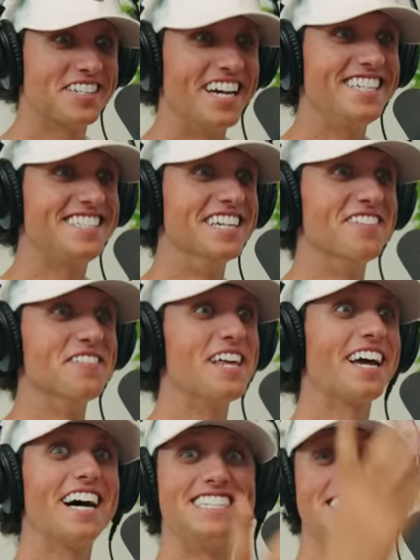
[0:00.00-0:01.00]
chasing them and
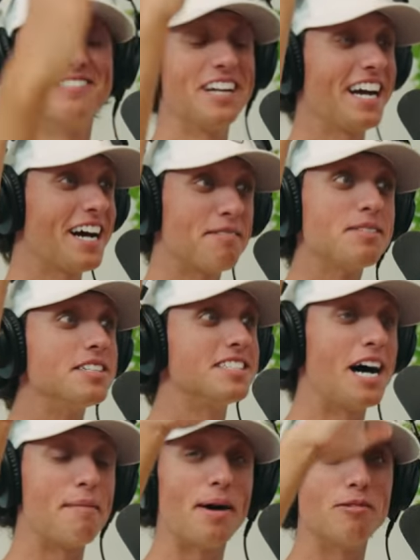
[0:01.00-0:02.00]
I got when I got up to the
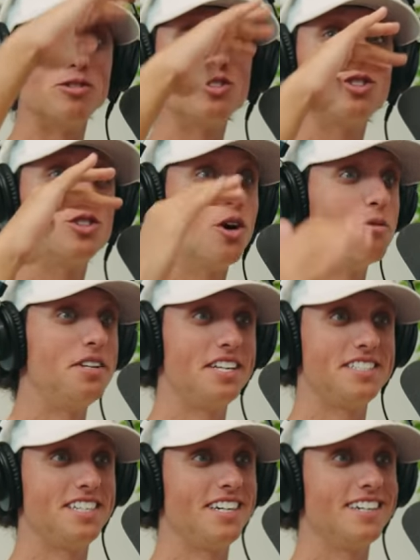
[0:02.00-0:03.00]
top I was so
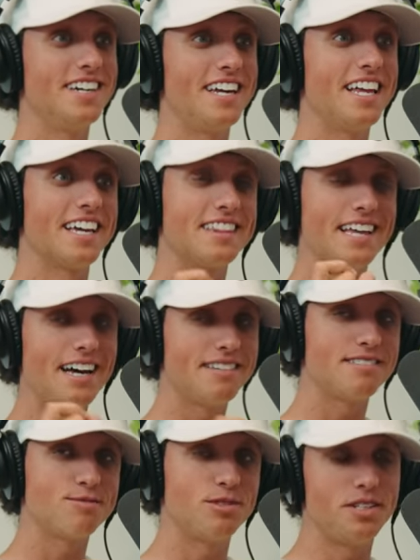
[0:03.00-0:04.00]
dizzy and like
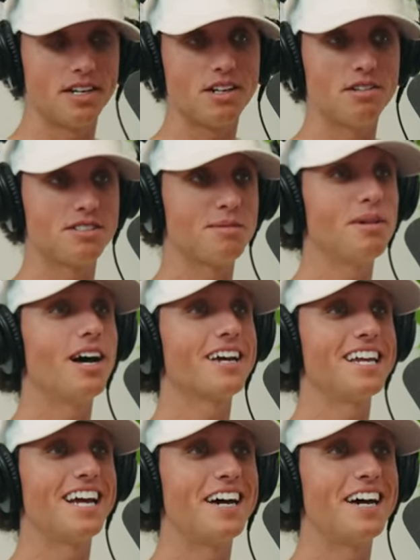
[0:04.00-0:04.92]
that's when you get close to blacking